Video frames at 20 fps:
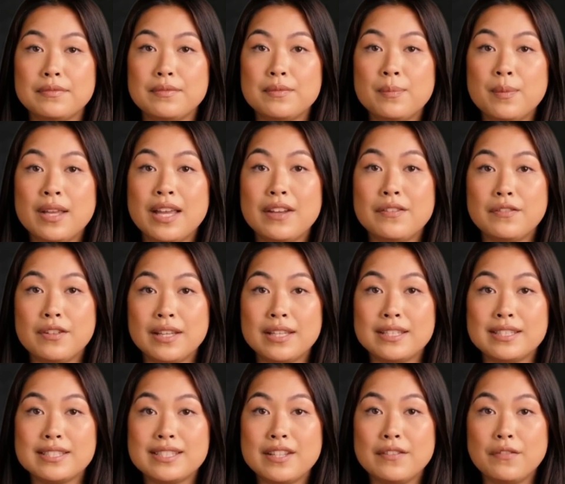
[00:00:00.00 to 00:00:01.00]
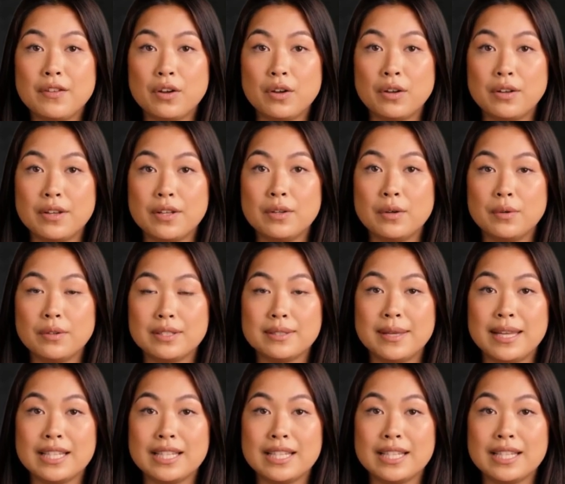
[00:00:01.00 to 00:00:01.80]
We have written several articles